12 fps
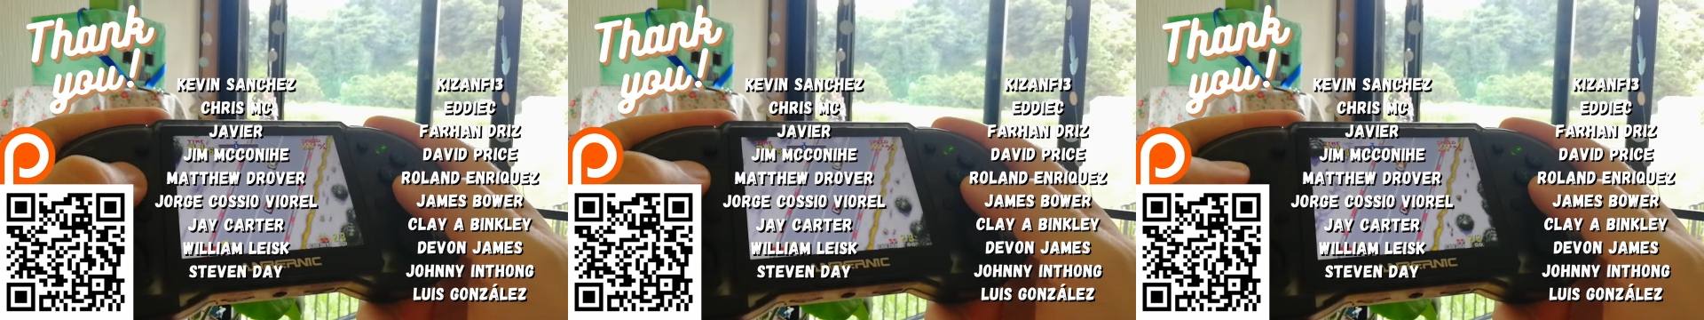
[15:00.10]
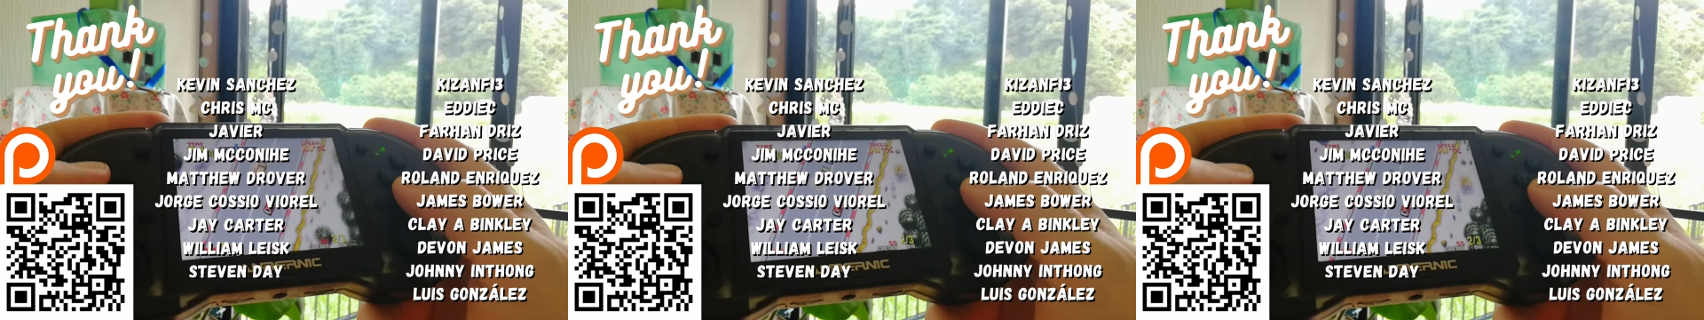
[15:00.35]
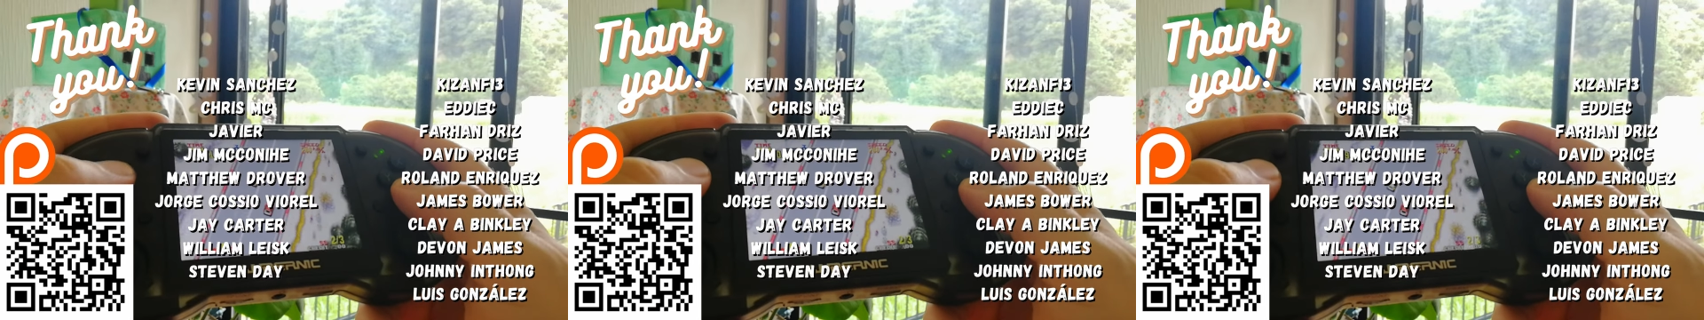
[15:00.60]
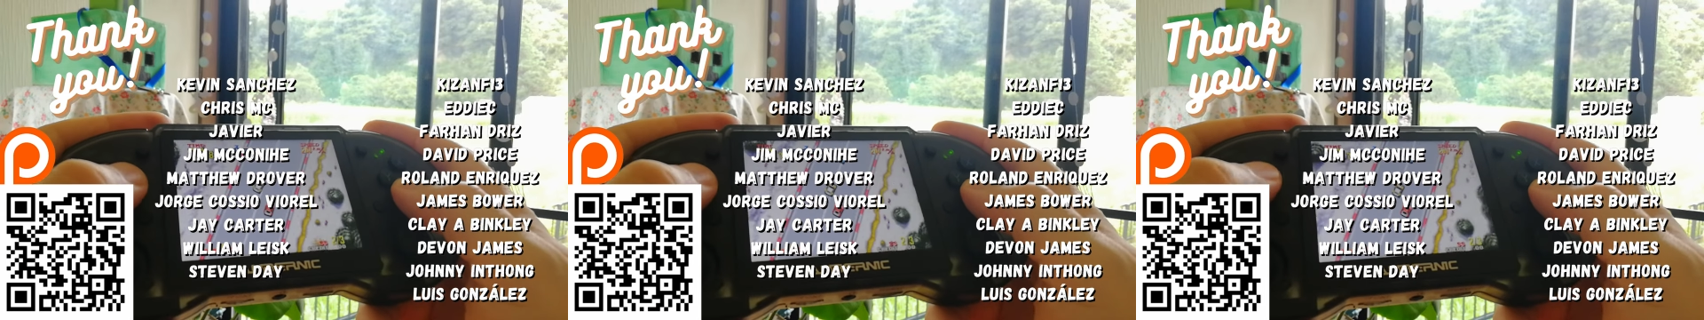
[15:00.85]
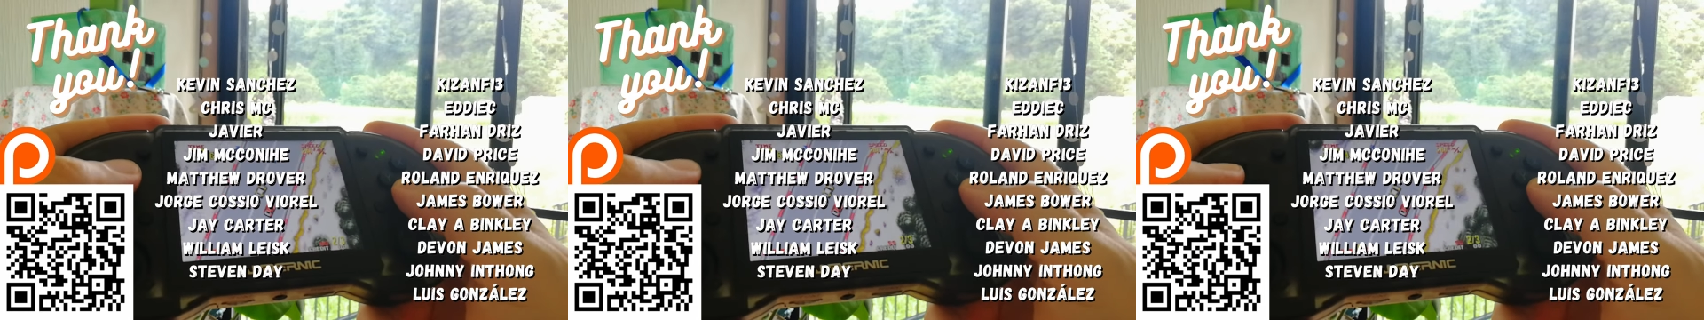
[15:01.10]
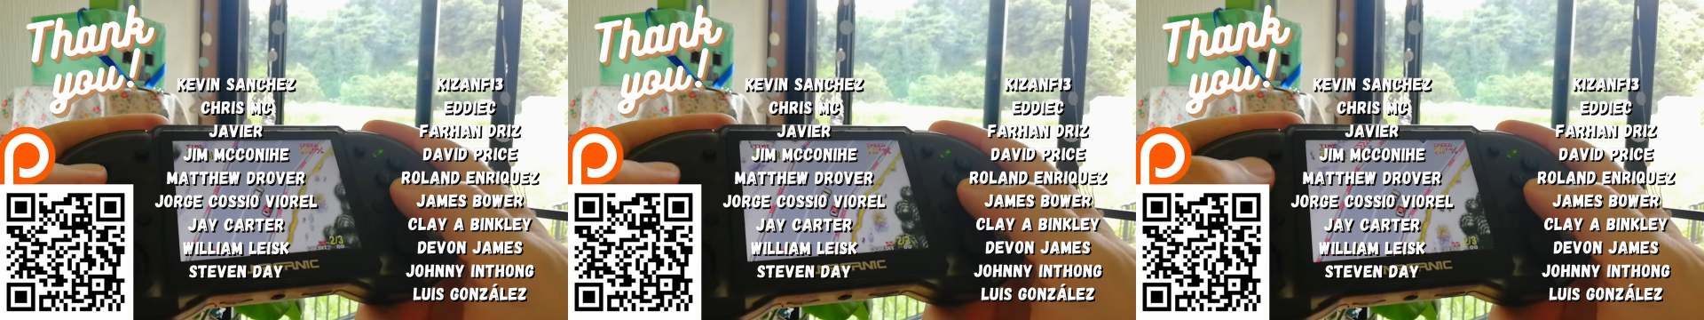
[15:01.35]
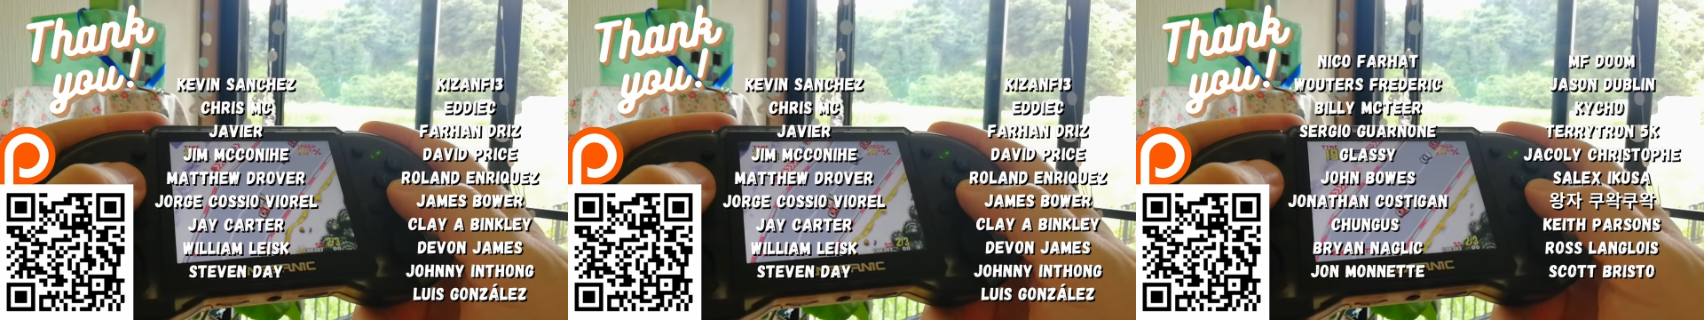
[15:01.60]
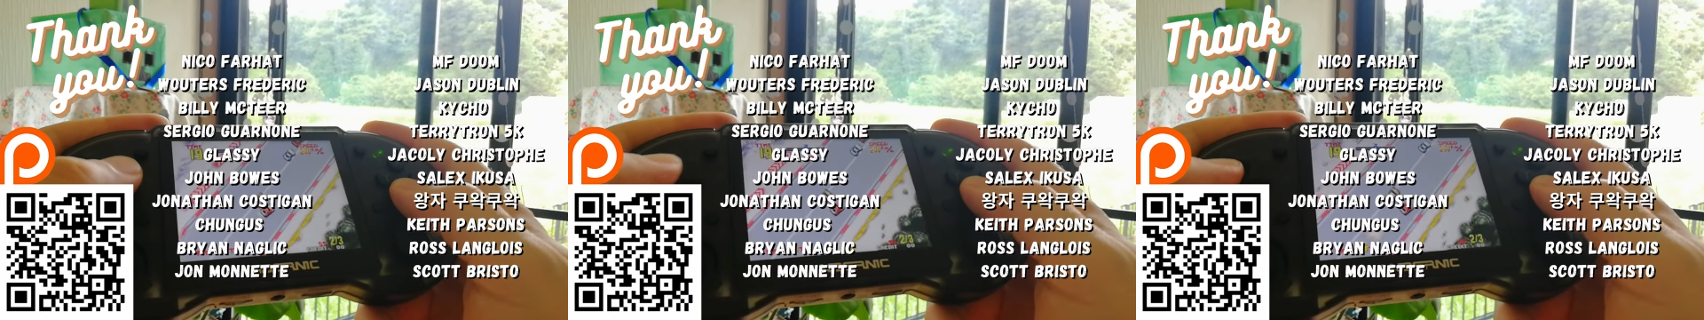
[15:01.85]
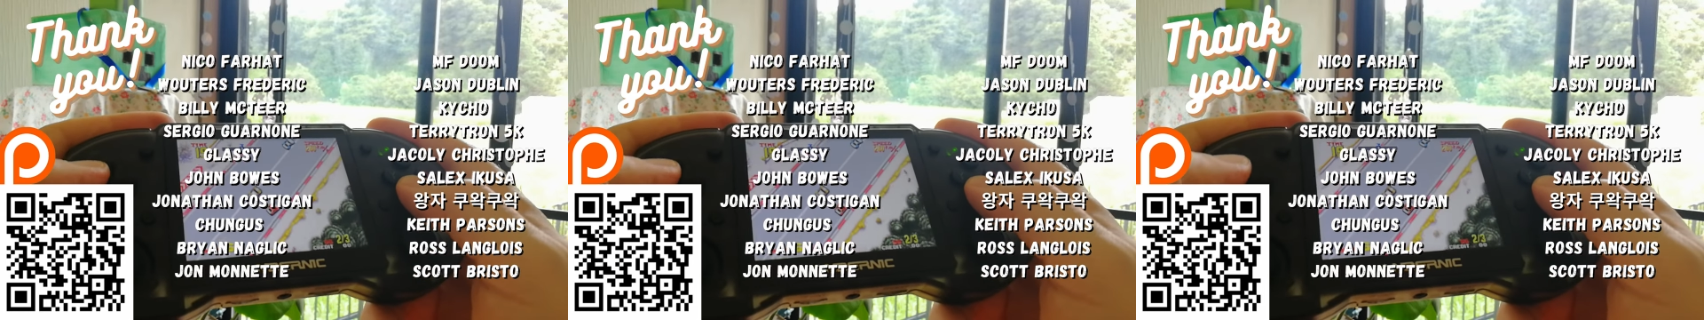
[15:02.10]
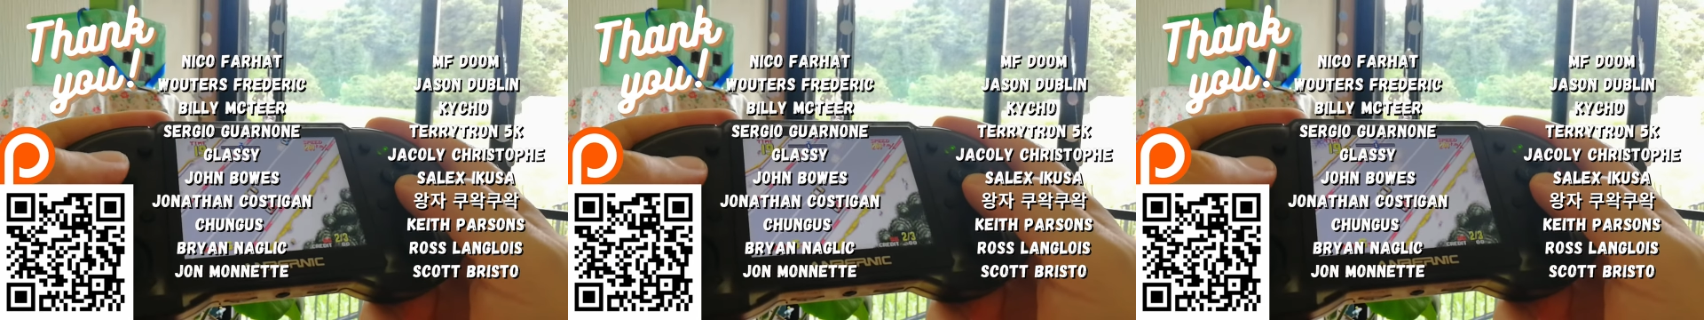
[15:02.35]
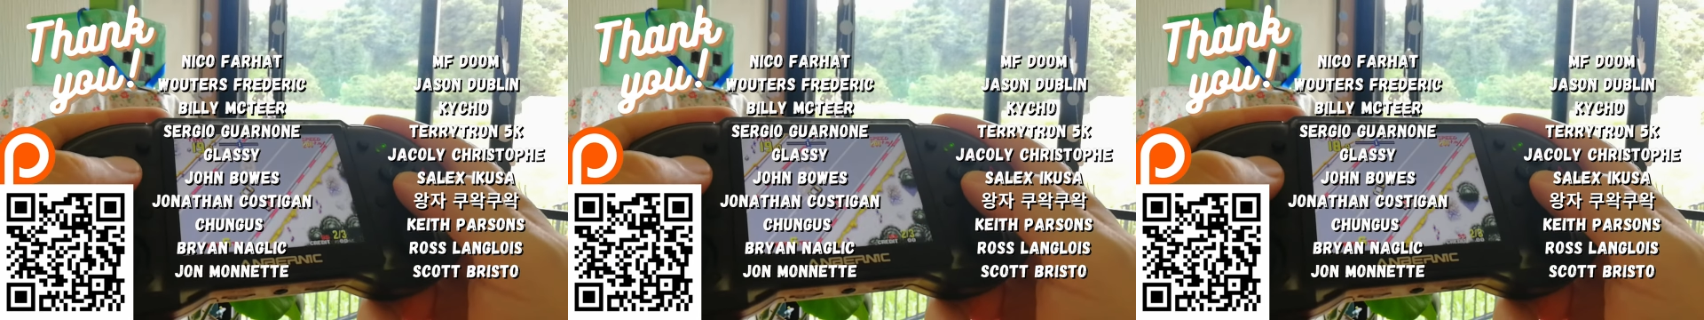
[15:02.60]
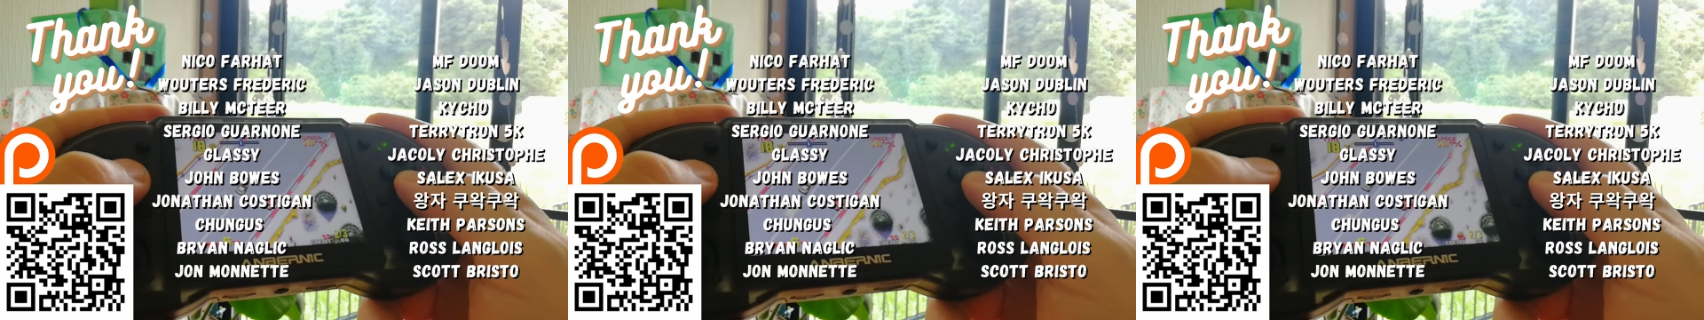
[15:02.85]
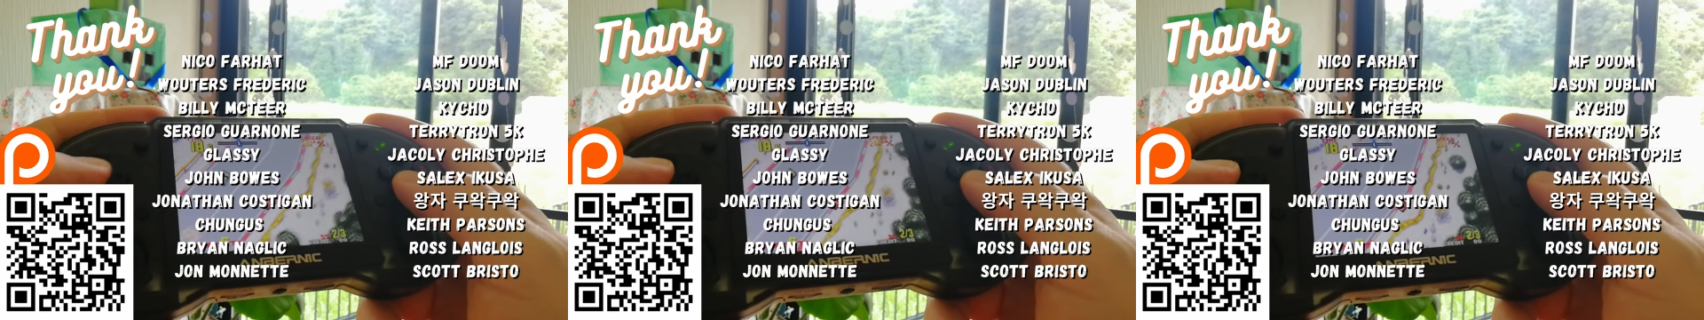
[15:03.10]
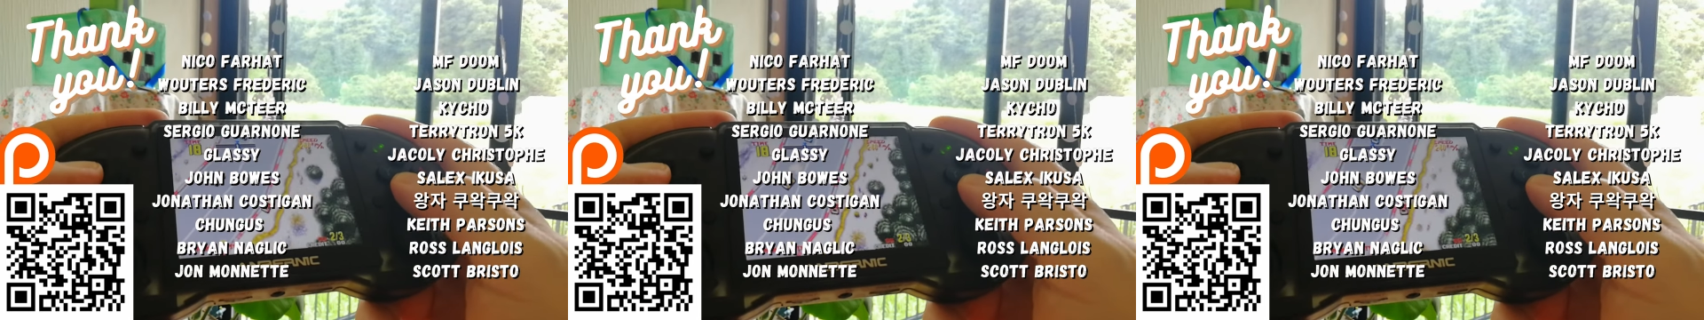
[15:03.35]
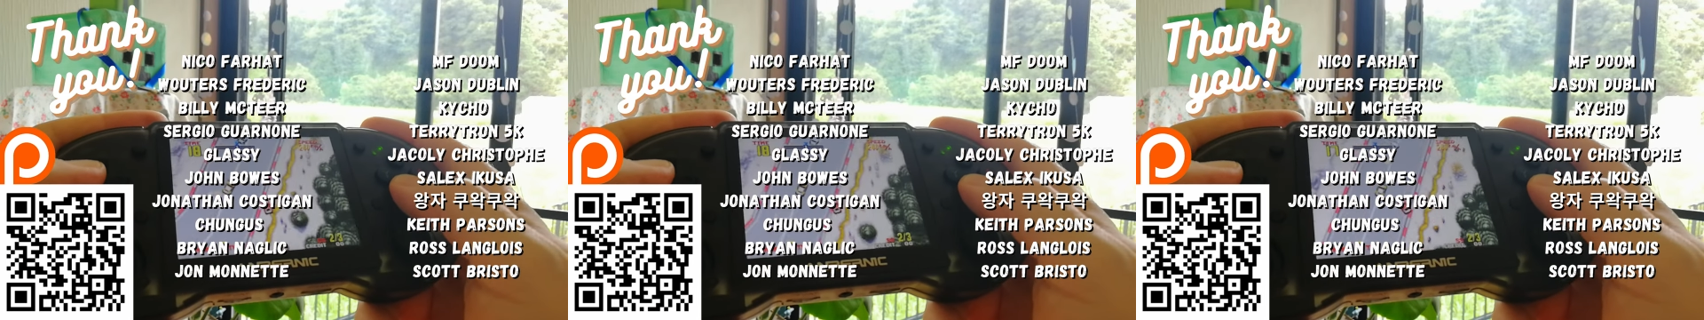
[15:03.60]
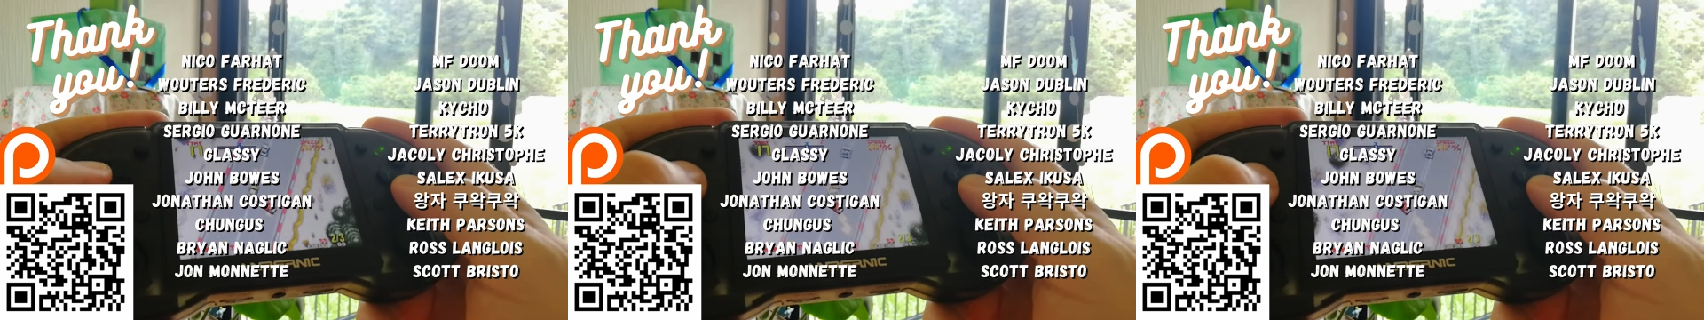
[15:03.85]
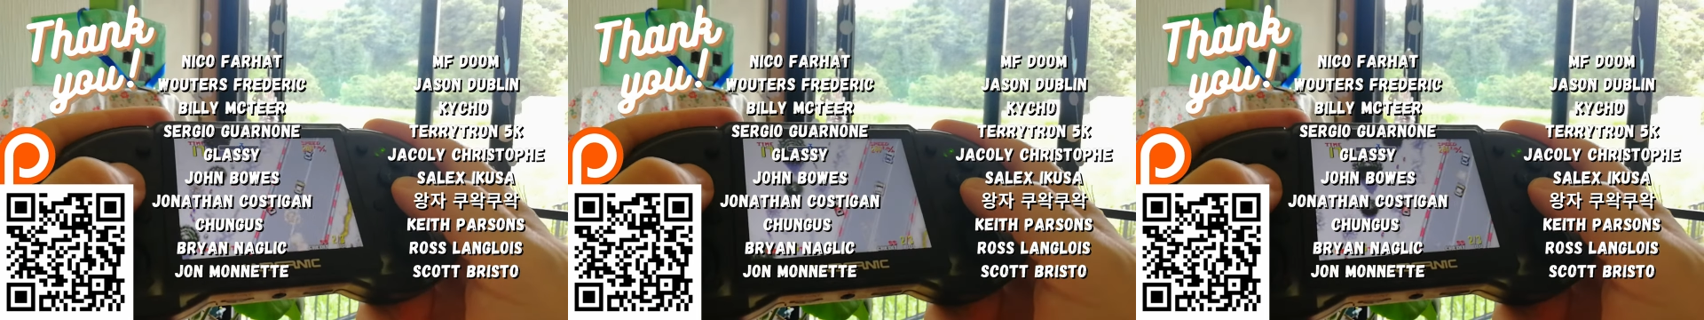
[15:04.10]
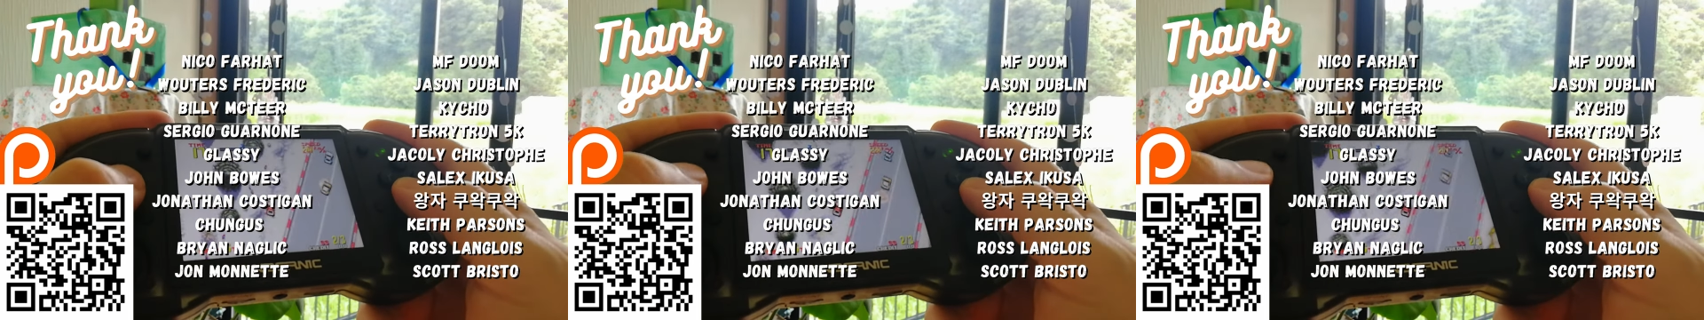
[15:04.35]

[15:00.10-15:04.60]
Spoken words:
No face is visible, so there are no lips to read.